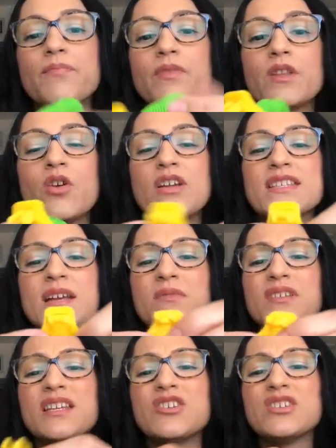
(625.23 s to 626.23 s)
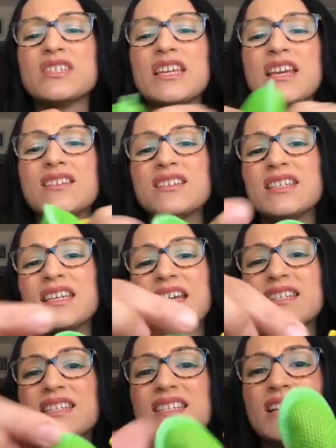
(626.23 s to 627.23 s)
And sometimes it just
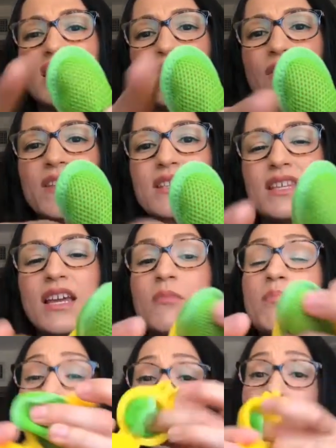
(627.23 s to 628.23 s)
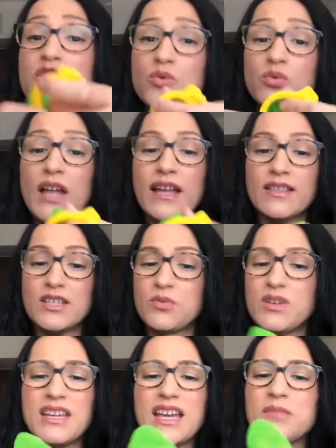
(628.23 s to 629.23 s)
gets stuck on this thing. But they do like this
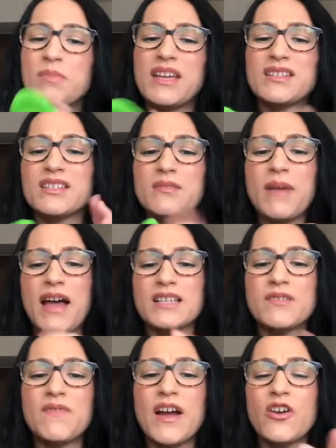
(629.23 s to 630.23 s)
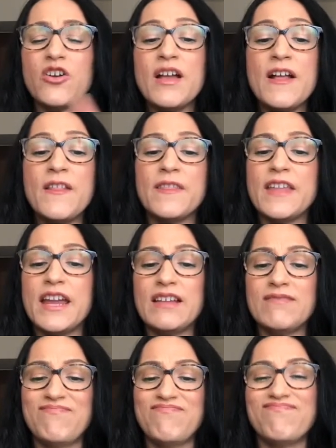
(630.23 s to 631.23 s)
one, again, because it's a pacifier.
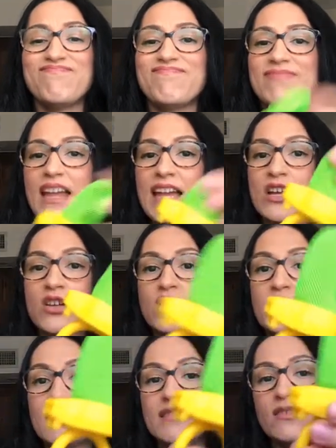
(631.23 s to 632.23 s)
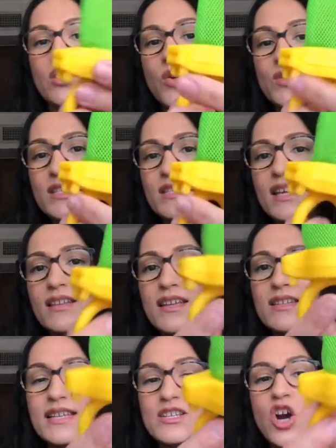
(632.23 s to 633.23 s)
It closes like
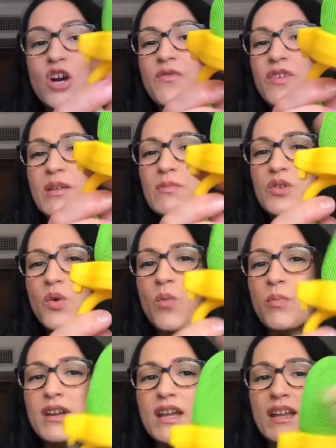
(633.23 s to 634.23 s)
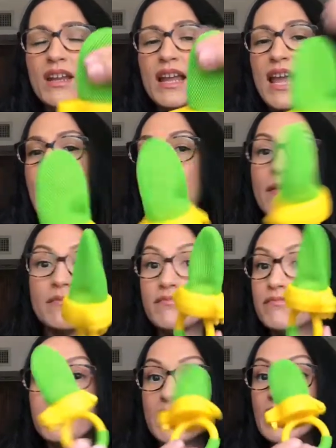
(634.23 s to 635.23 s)
this. It's hard for them to open it, and
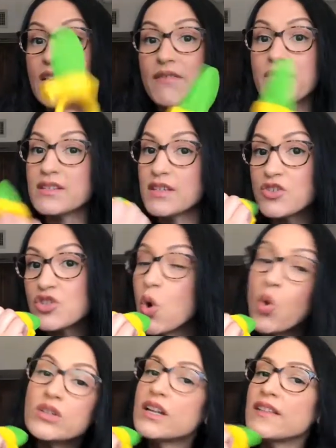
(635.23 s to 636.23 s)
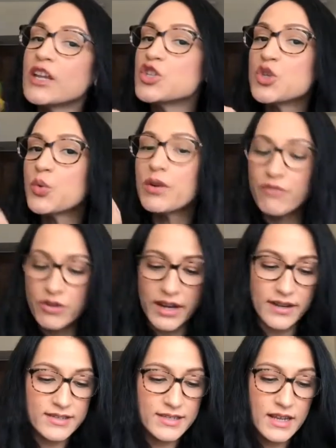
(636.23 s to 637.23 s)
they love this. They just hold it and they chew it for
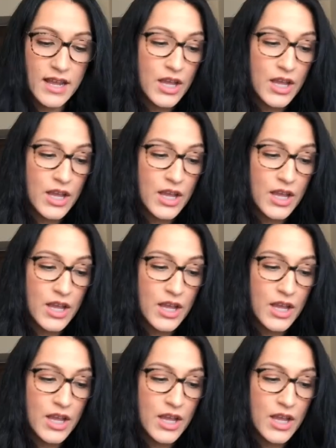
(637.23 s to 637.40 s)
days.